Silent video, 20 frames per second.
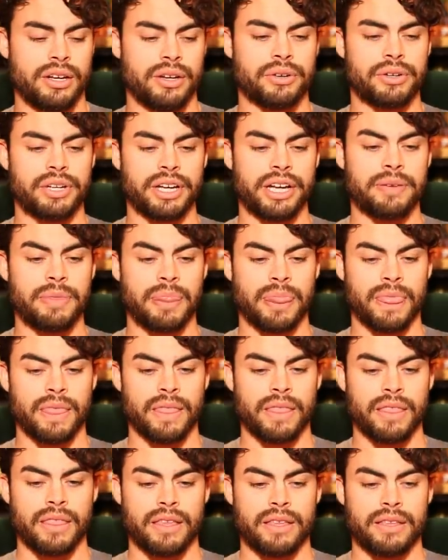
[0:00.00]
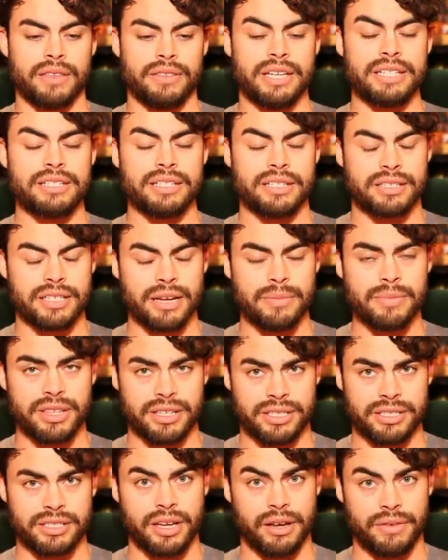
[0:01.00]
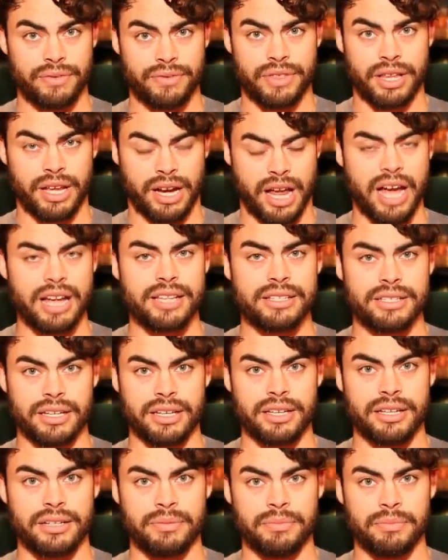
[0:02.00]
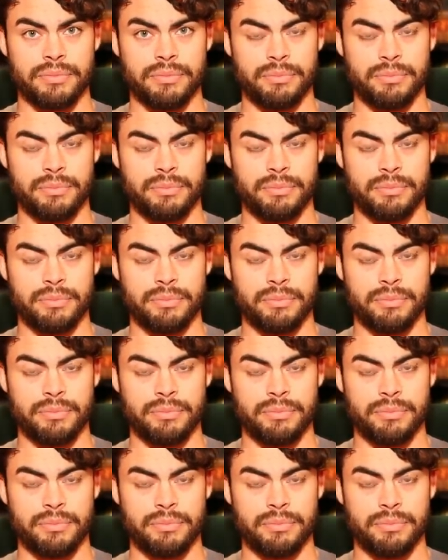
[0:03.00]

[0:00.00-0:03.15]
okay they did some of the stuff that i did